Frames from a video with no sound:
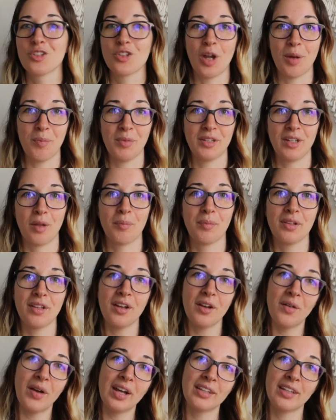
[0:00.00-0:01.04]
drop it down
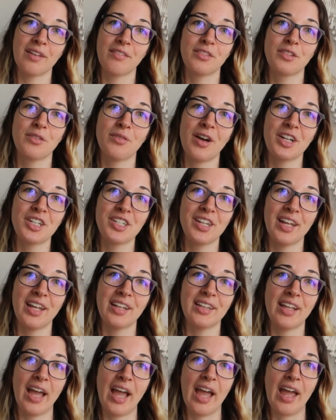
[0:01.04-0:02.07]
below. I'd love to watch
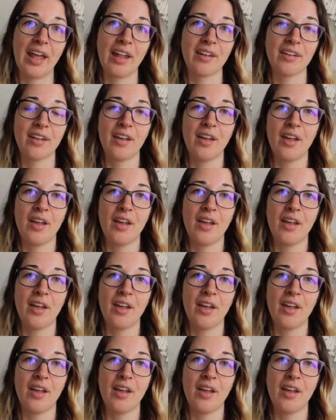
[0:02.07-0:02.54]
it and